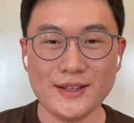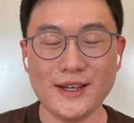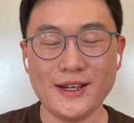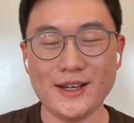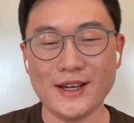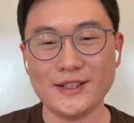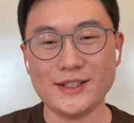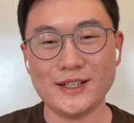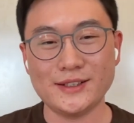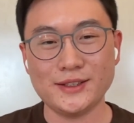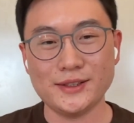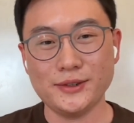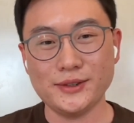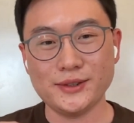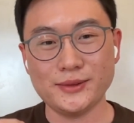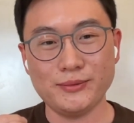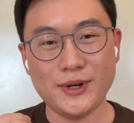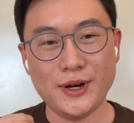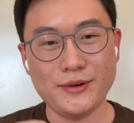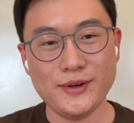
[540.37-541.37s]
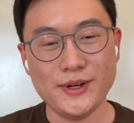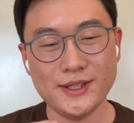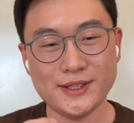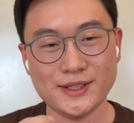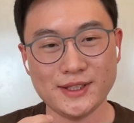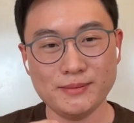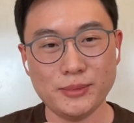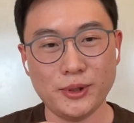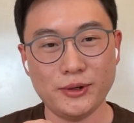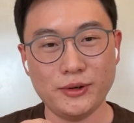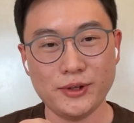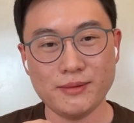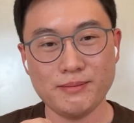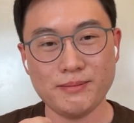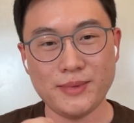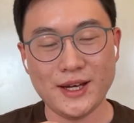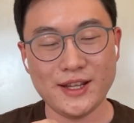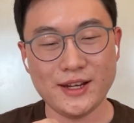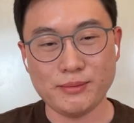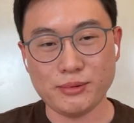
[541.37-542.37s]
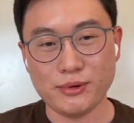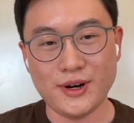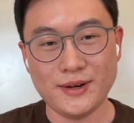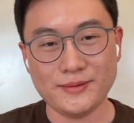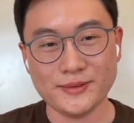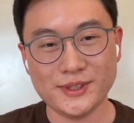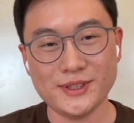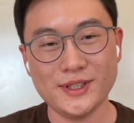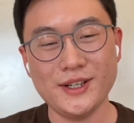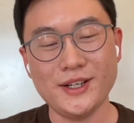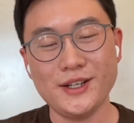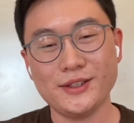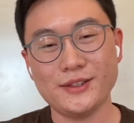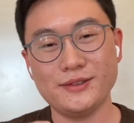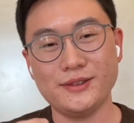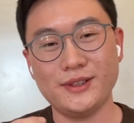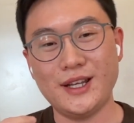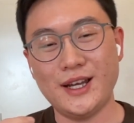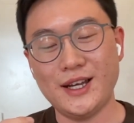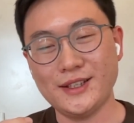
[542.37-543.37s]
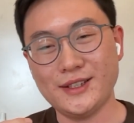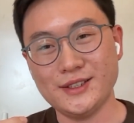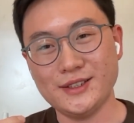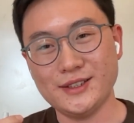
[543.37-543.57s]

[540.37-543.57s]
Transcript: they can just use very simple embedded prompts to let